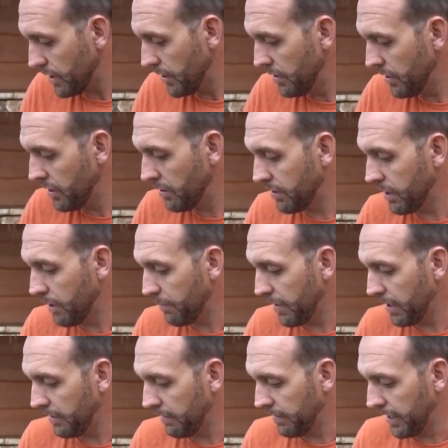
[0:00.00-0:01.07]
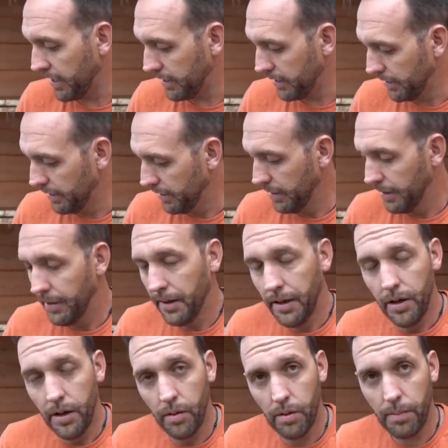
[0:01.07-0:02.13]
You need to think about it like
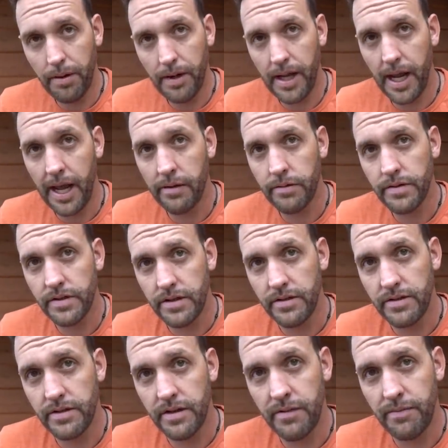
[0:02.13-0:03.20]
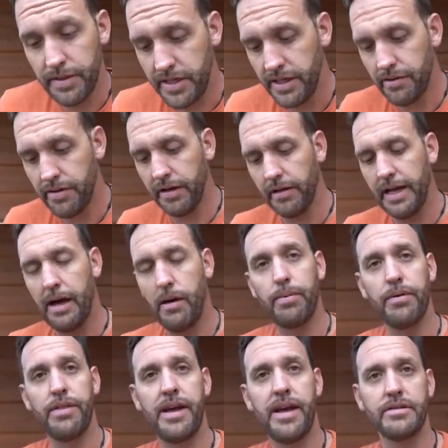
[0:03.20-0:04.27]
we're putting ounces of material out
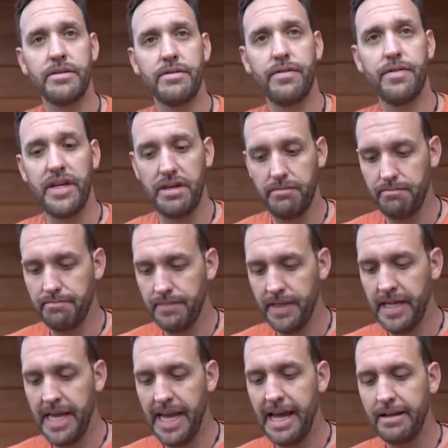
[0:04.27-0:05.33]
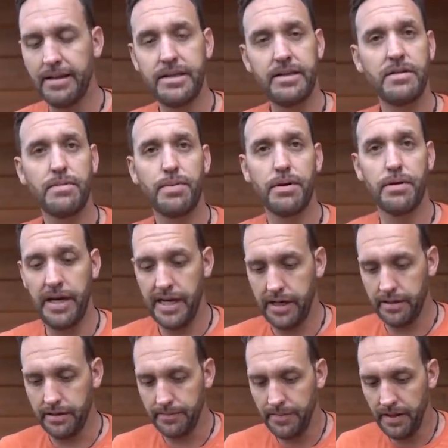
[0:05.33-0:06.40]
per thousand feet, gallons per
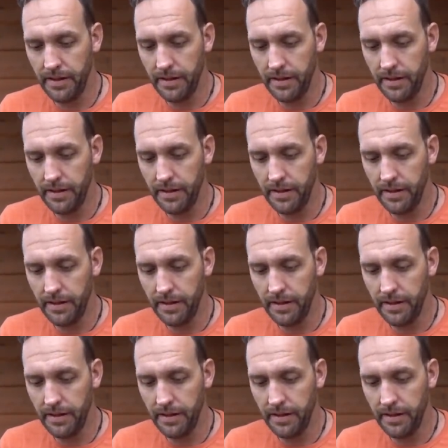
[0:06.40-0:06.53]
acre.